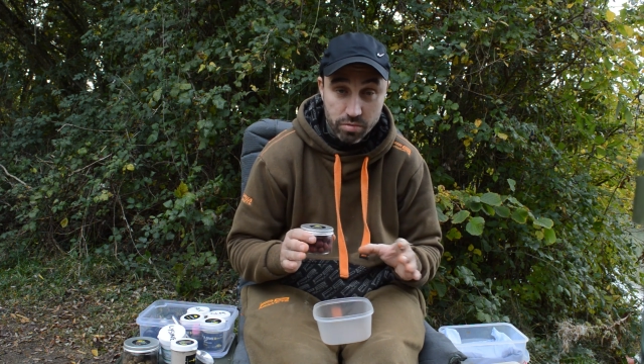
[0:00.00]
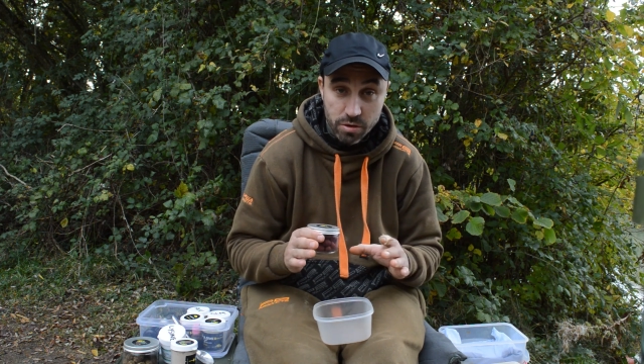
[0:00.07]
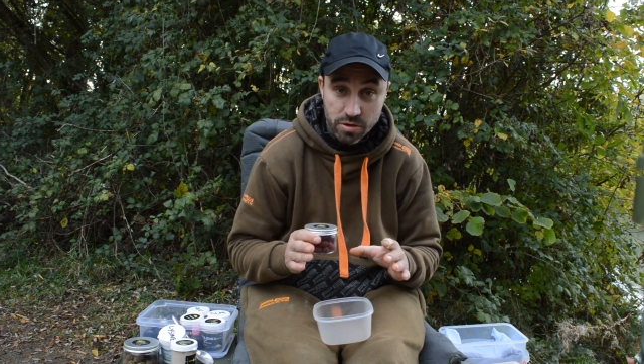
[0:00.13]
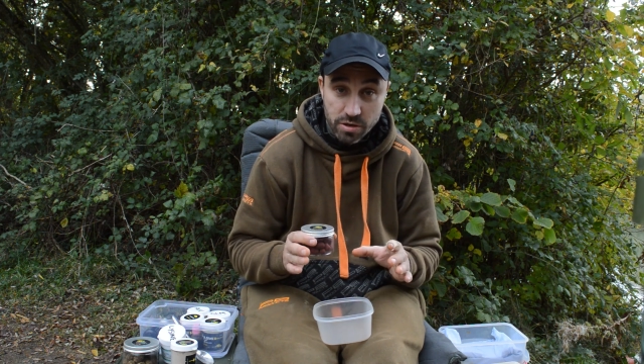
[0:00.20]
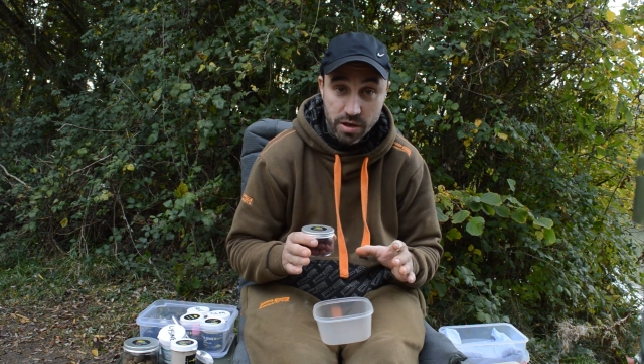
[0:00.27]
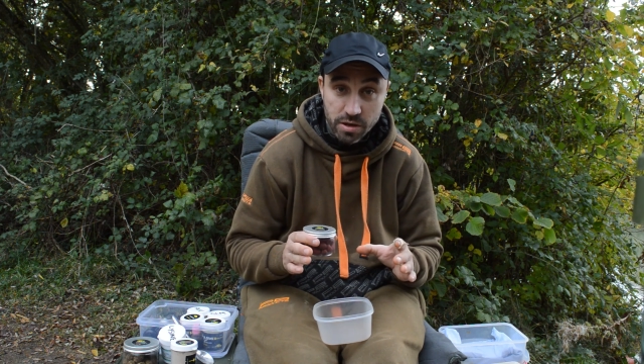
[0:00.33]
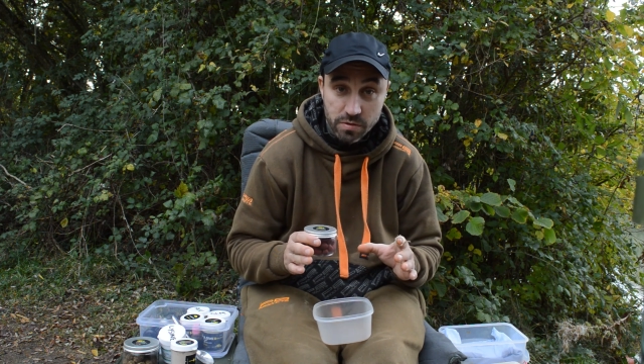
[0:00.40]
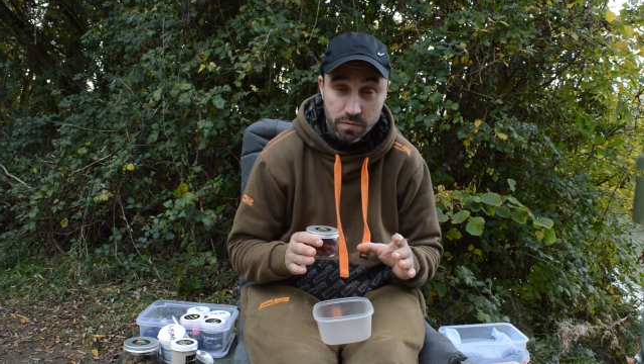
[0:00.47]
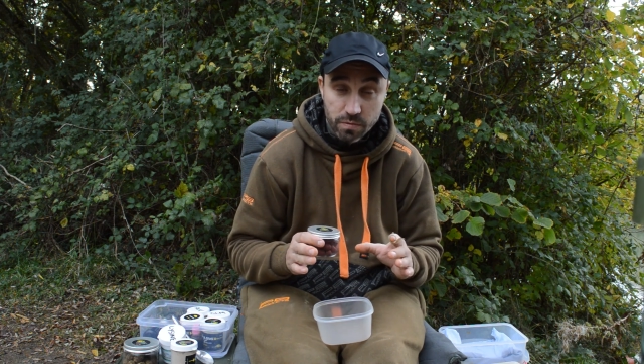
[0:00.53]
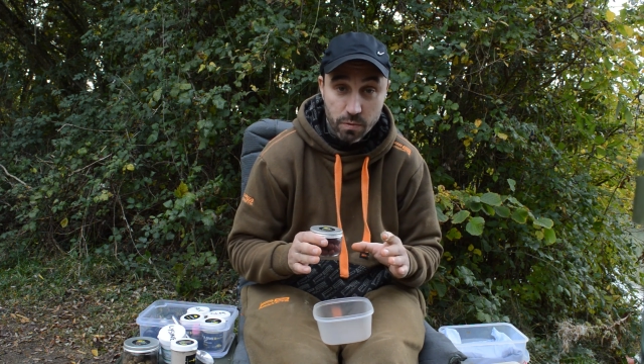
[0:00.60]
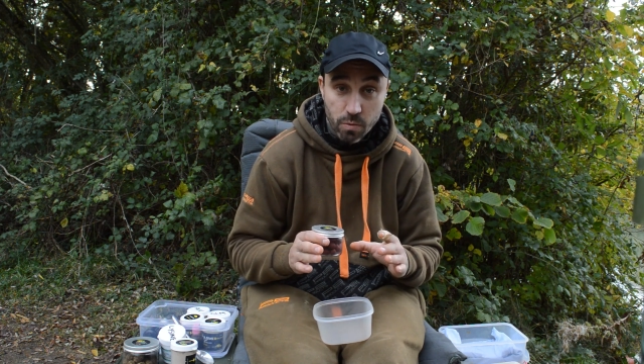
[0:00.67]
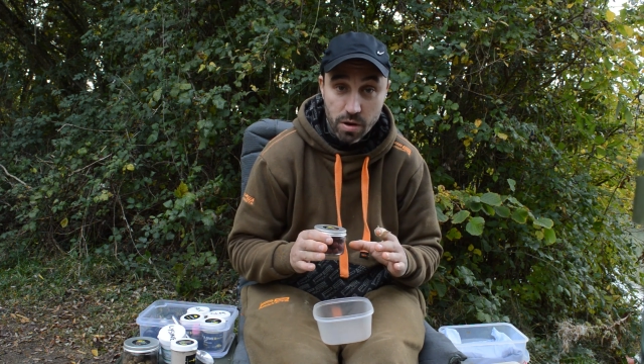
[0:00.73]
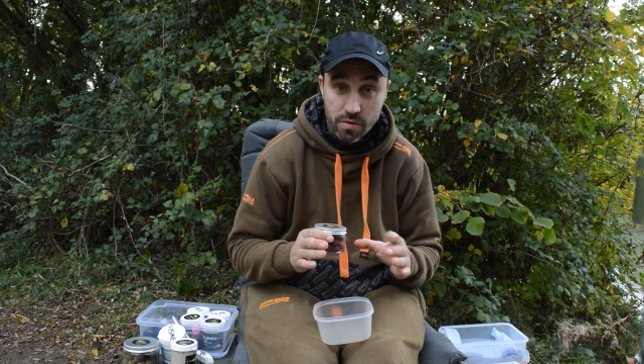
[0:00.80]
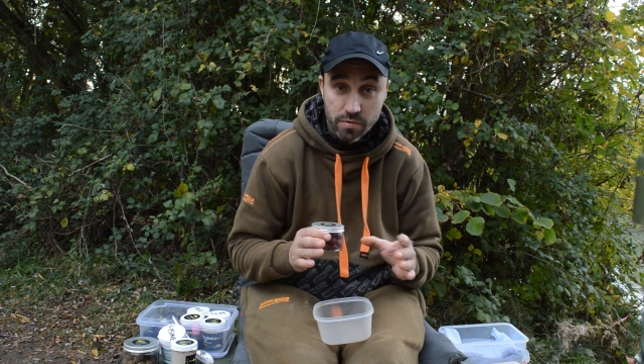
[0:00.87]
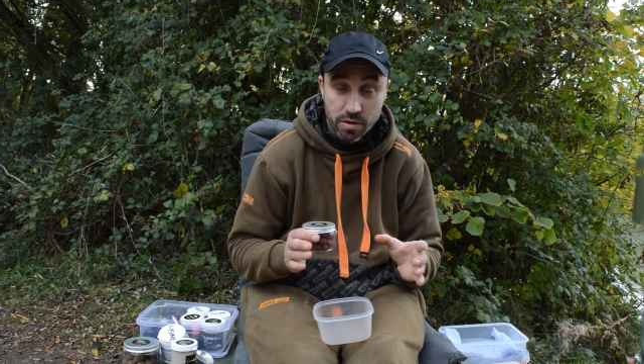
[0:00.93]
process
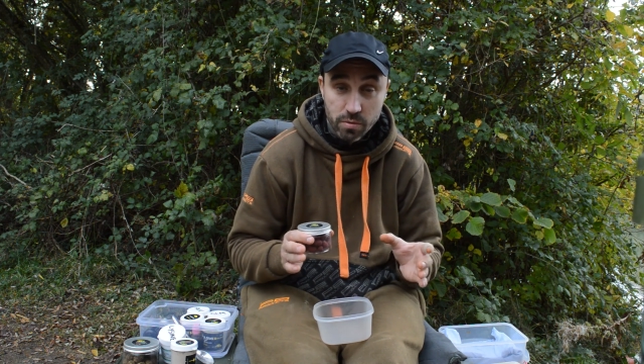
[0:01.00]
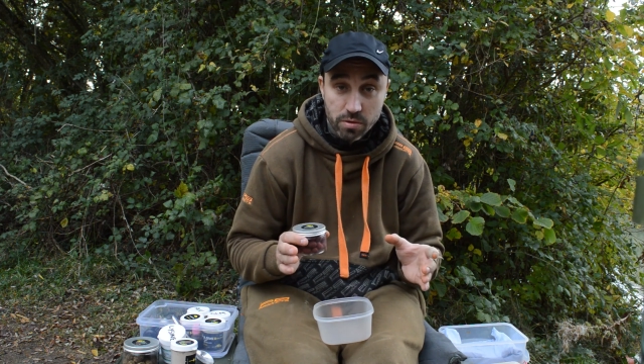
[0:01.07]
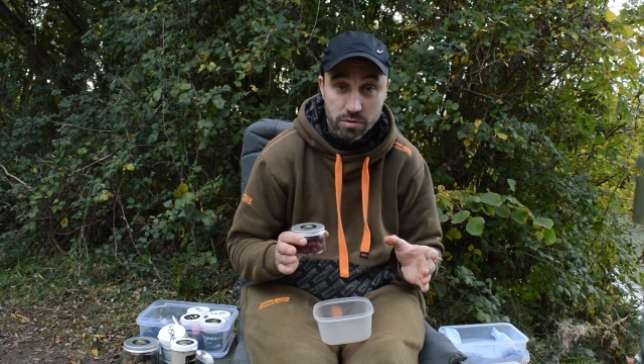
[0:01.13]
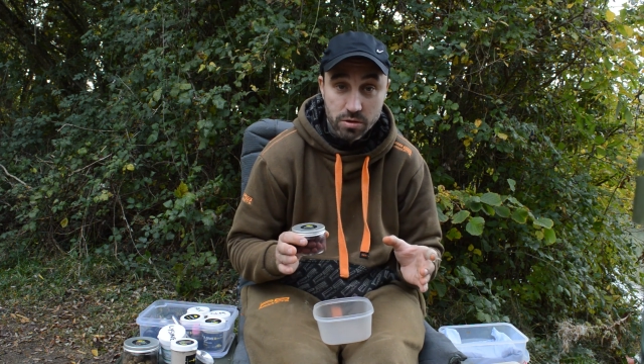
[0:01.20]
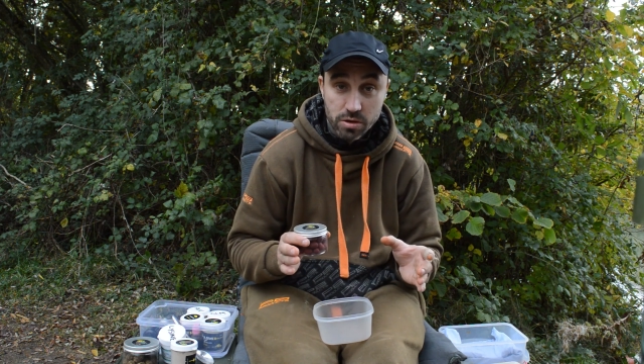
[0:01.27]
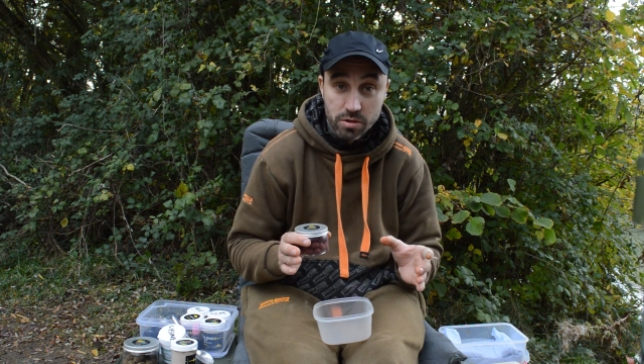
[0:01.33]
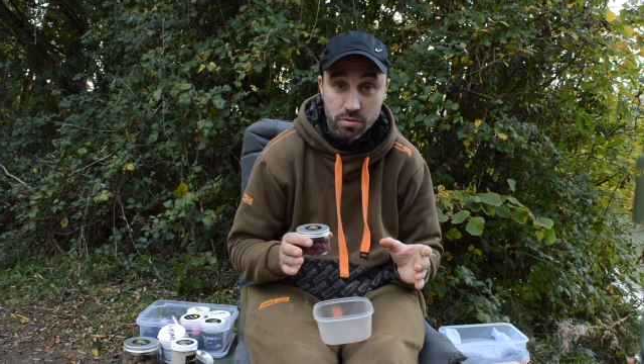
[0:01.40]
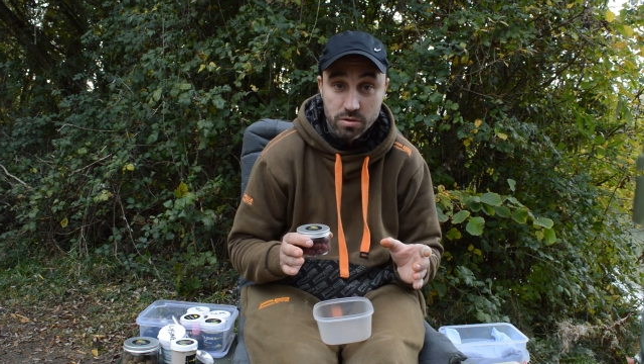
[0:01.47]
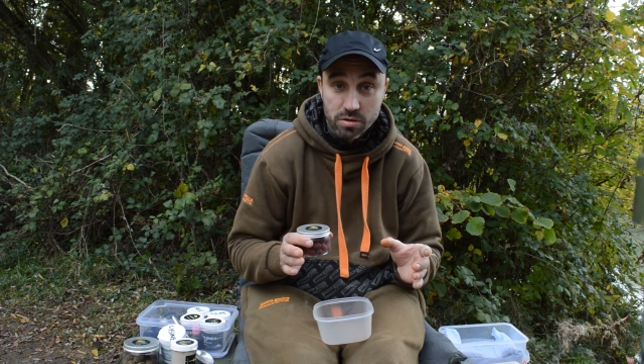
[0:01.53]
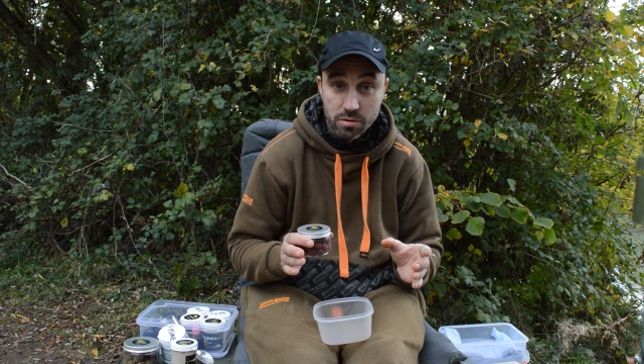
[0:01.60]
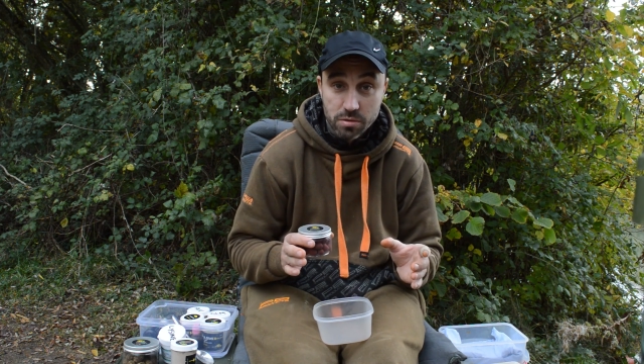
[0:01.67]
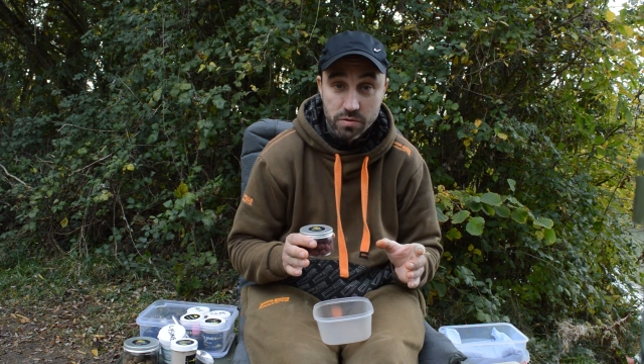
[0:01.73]
for whatever you want to use.